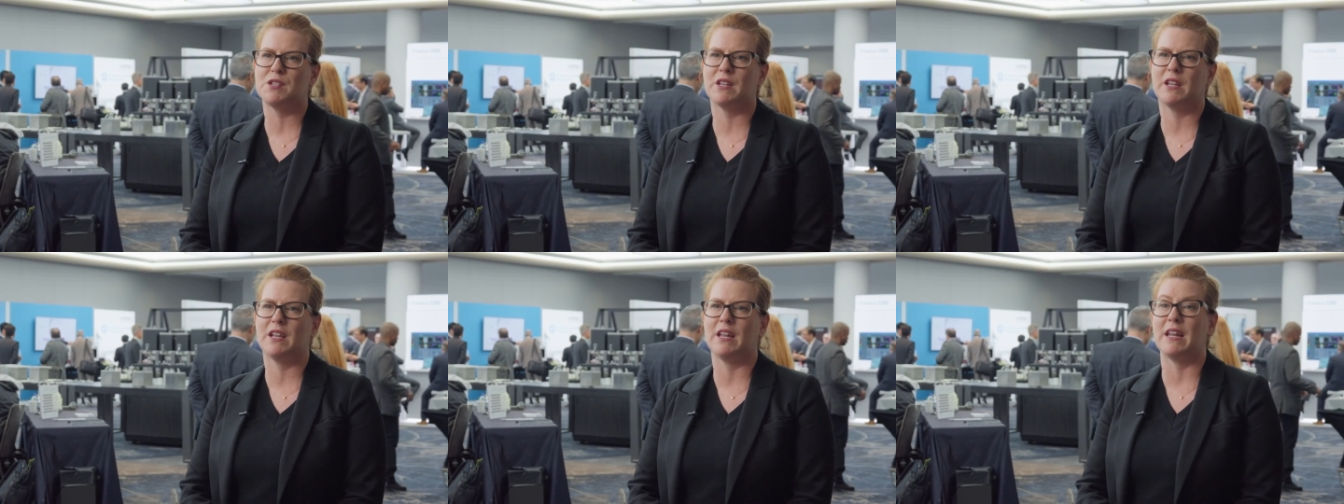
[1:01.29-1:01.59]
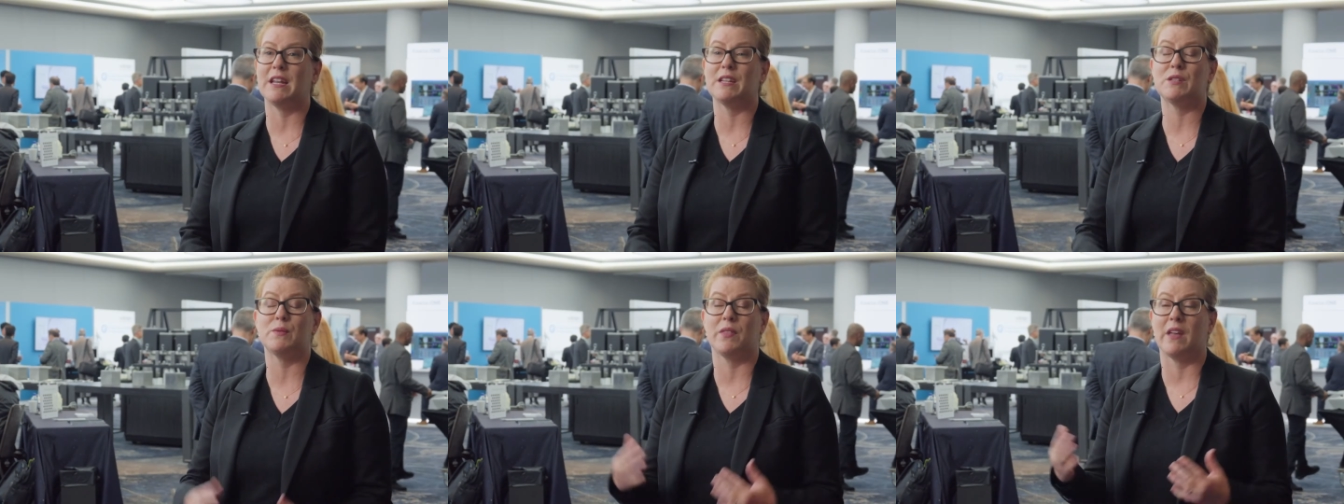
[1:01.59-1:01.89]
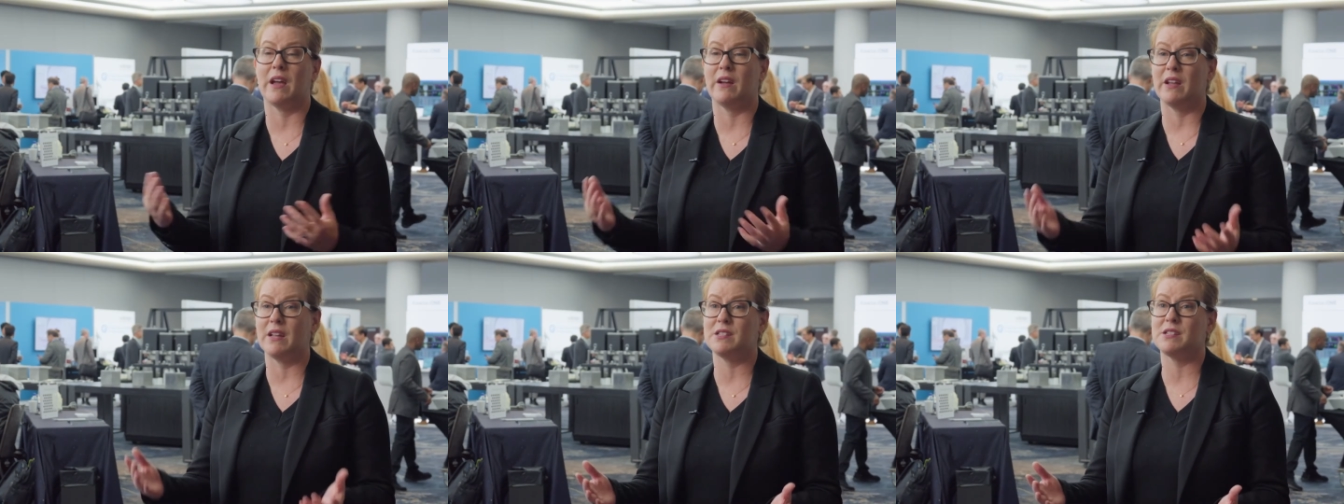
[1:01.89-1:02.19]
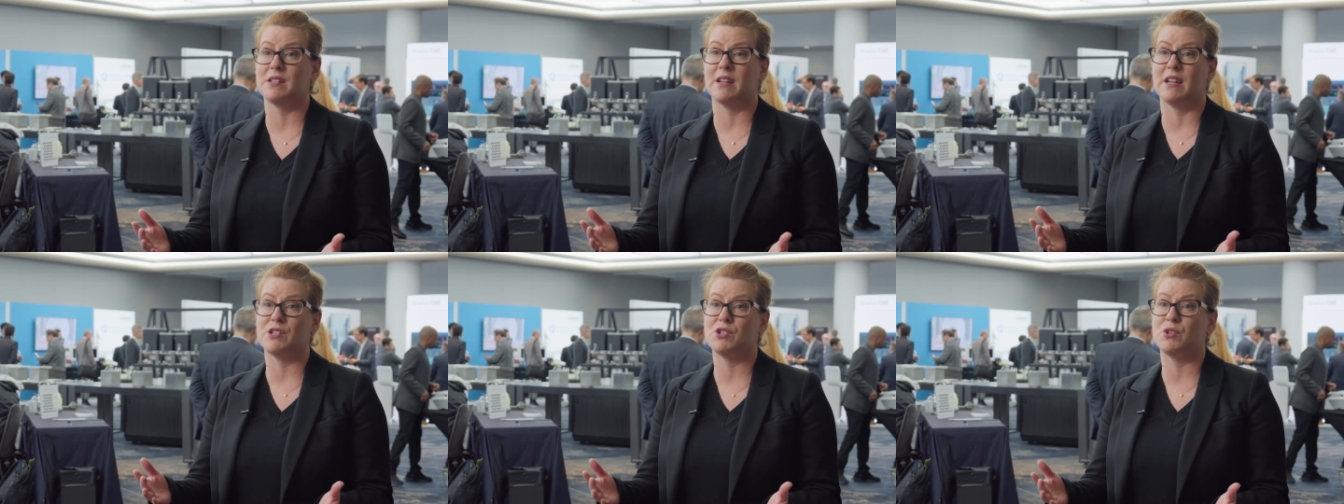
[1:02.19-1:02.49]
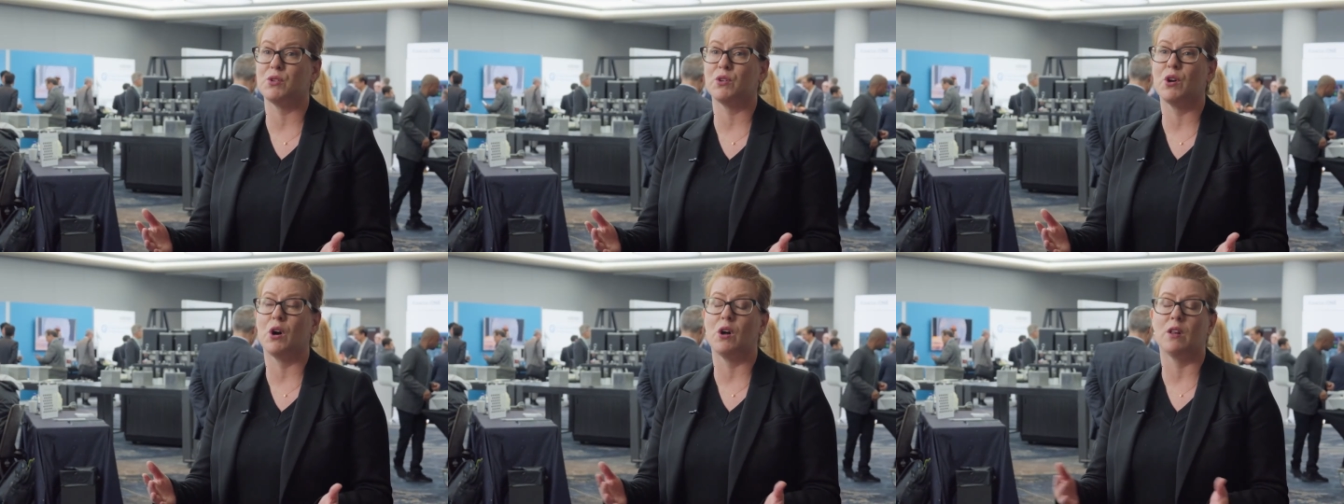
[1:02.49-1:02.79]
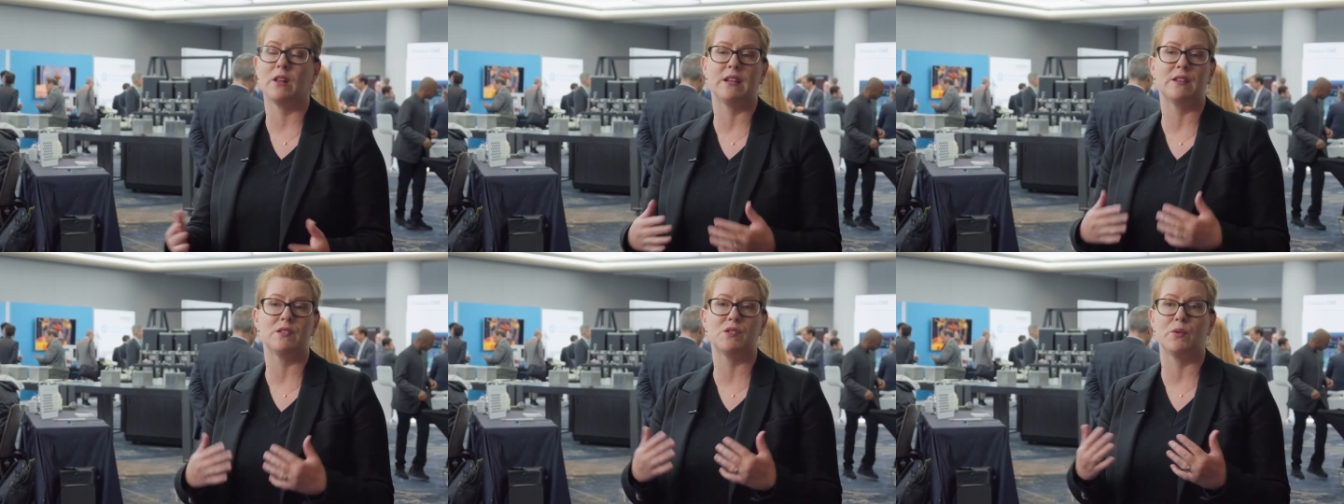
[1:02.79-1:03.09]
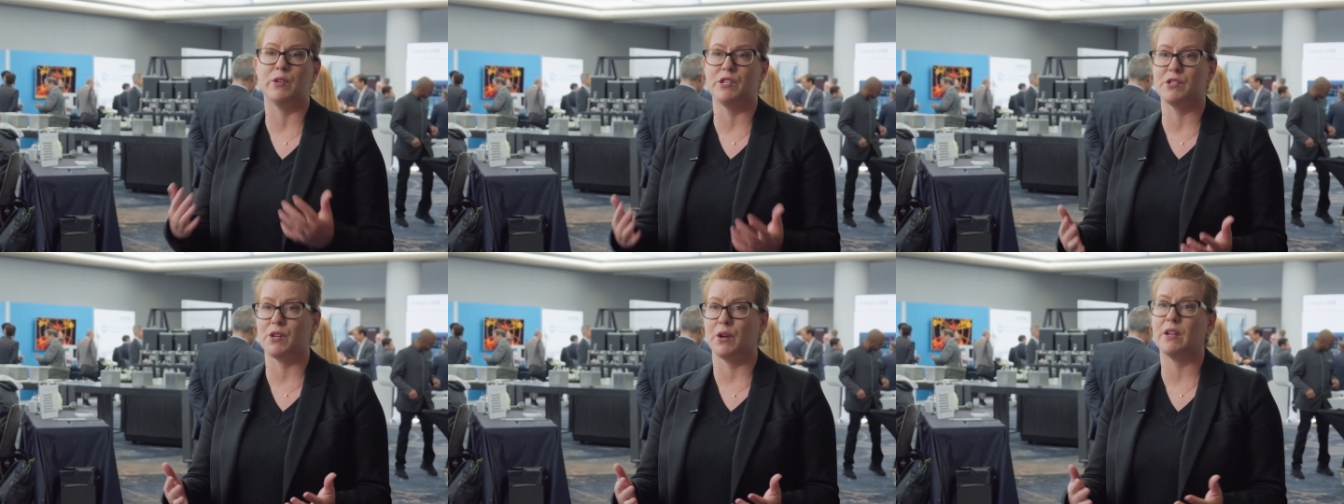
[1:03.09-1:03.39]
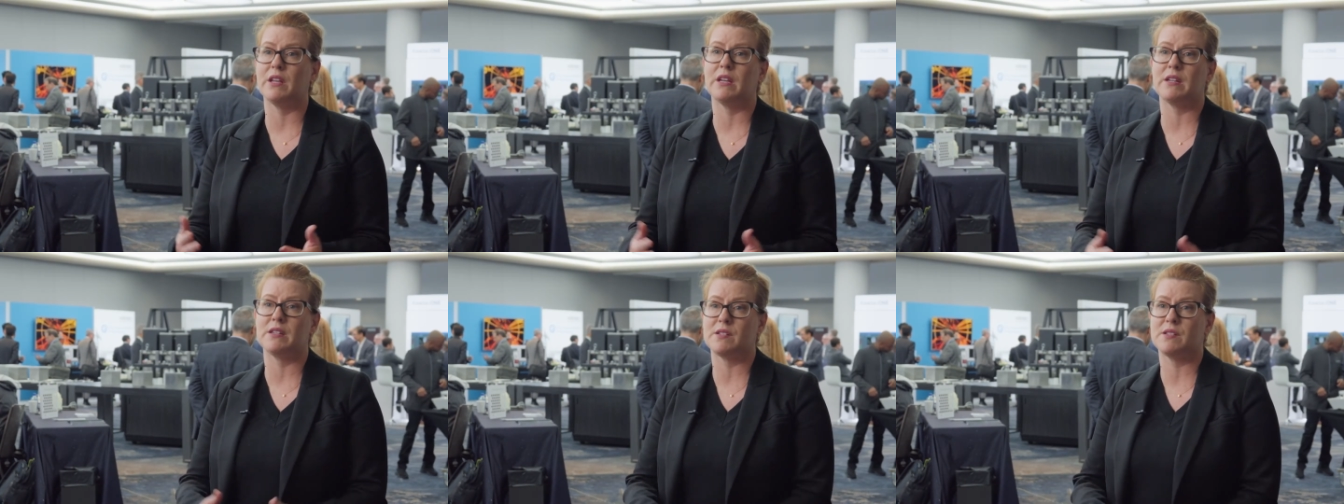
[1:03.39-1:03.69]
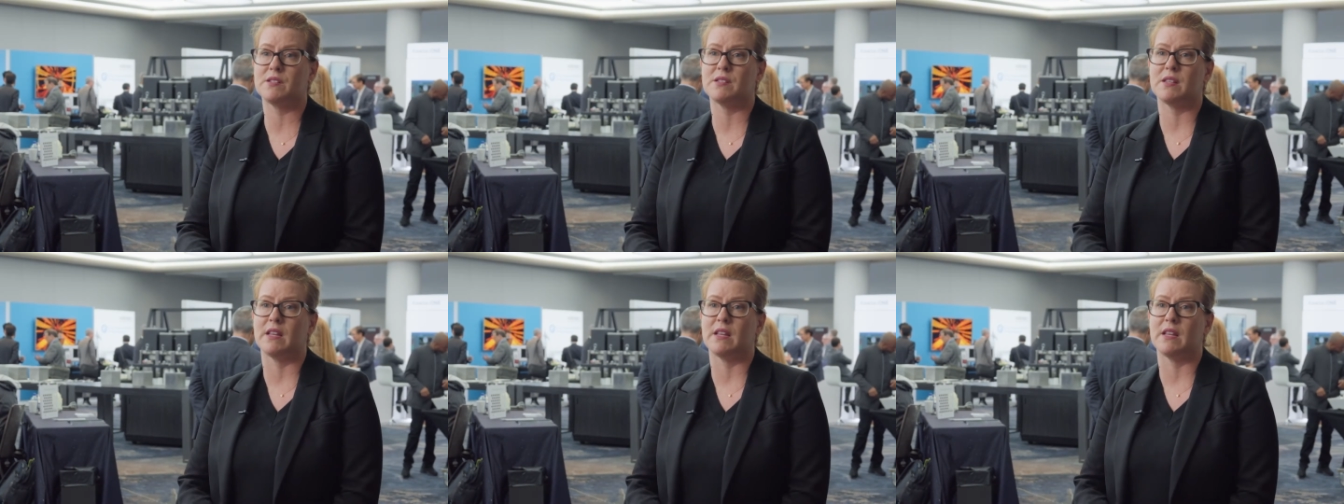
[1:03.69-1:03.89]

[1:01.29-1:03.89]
to connect with our international colleagues who we don't get to